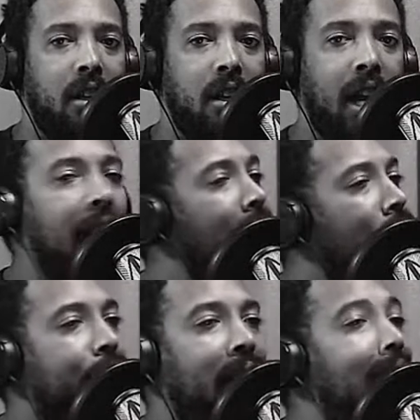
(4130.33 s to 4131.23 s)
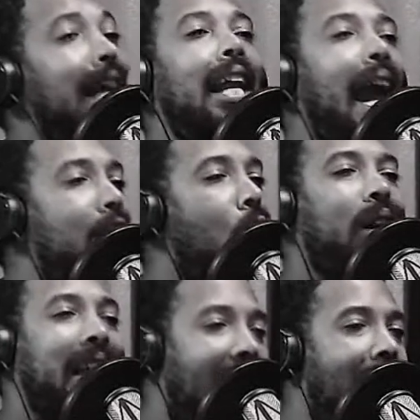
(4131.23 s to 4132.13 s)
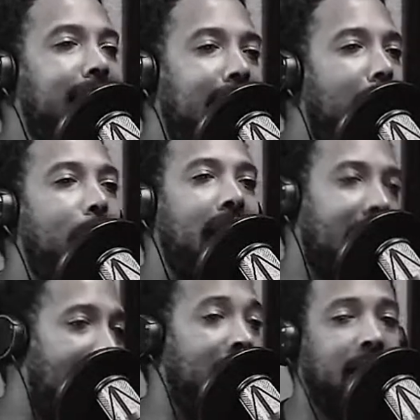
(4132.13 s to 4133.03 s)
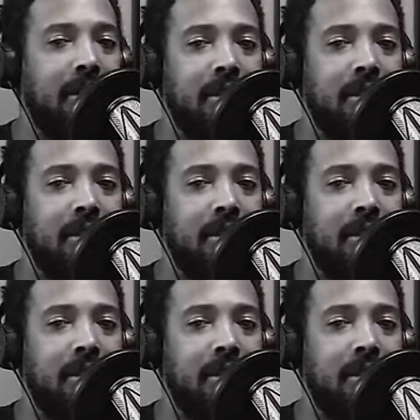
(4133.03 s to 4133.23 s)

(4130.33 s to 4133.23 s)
And if it ain't no goddamn Atlanta.